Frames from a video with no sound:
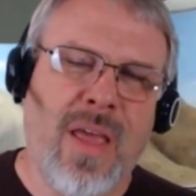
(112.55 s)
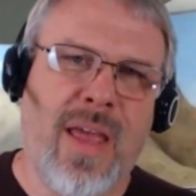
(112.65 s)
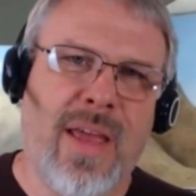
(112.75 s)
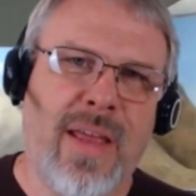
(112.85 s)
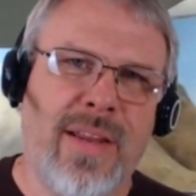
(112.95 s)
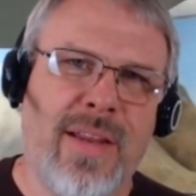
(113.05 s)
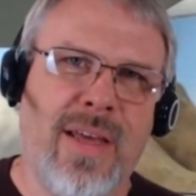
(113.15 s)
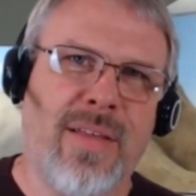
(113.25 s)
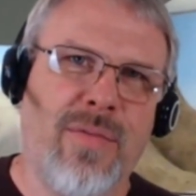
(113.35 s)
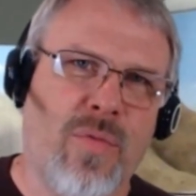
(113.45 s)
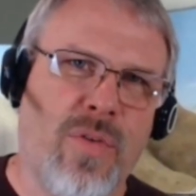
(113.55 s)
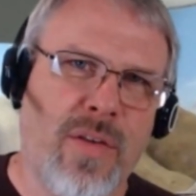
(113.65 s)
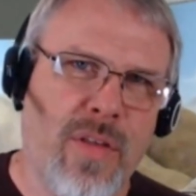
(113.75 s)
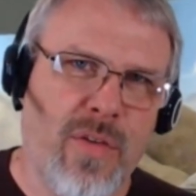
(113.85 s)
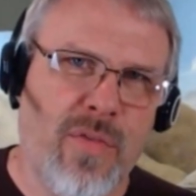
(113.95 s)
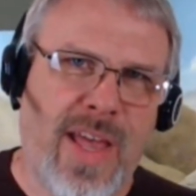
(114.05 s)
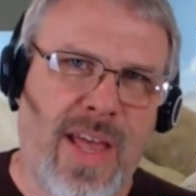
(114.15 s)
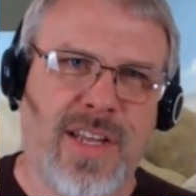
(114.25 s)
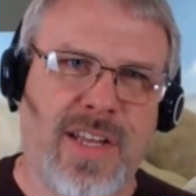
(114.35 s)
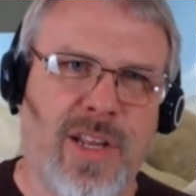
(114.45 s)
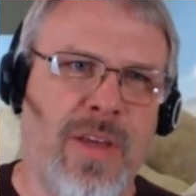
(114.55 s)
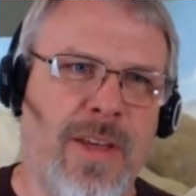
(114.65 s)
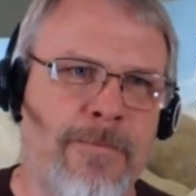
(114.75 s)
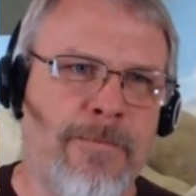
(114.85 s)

and uh, really really fascinated me.